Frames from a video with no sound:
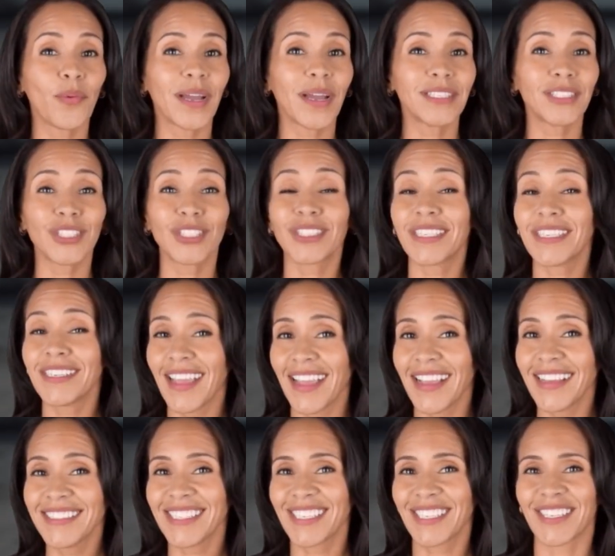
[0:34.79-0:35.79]
quenched
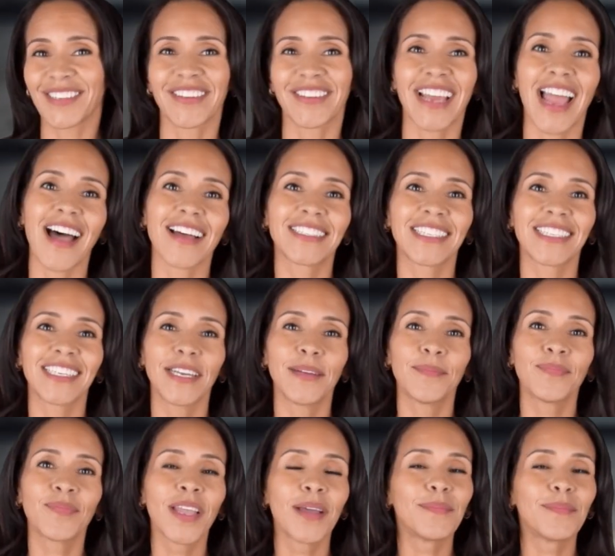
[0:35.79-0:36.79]
today's curiosity,
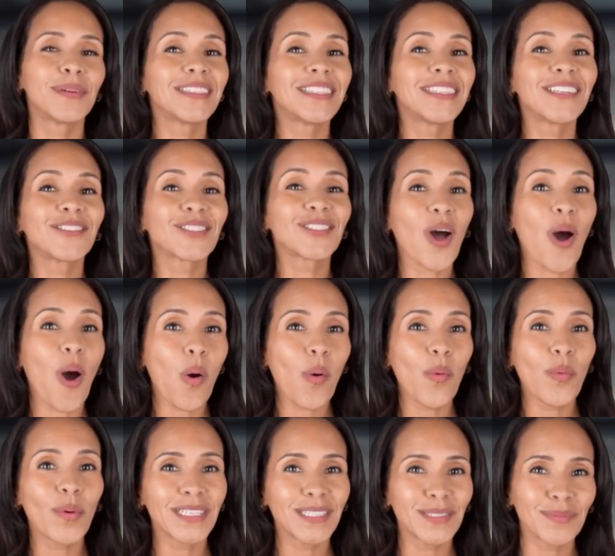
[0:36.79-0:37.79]
but there's
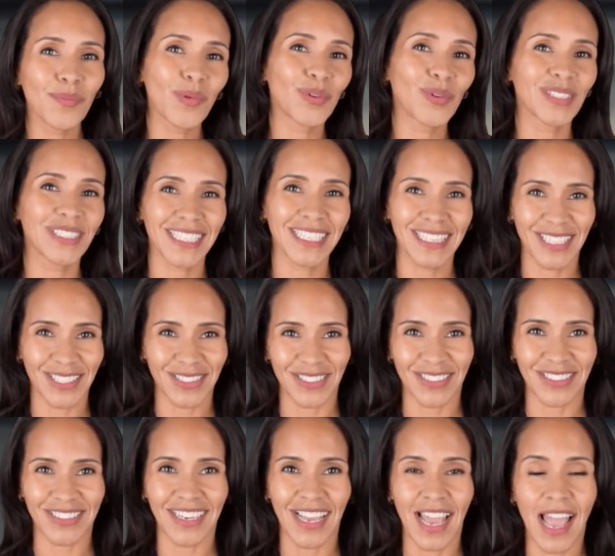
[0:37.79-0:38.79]
always more to
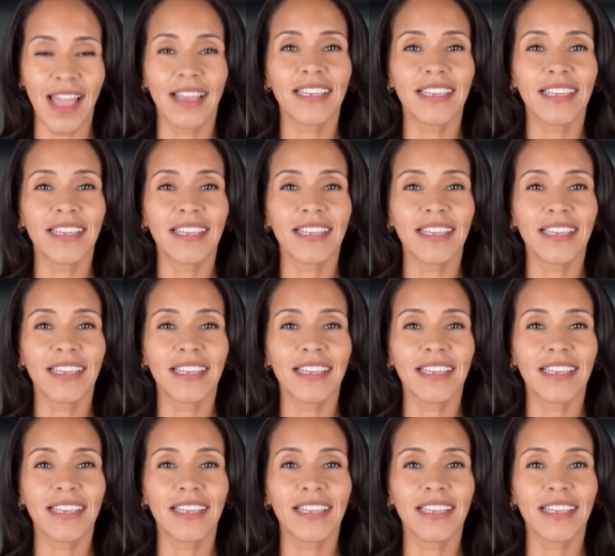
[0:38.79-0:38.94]
learn.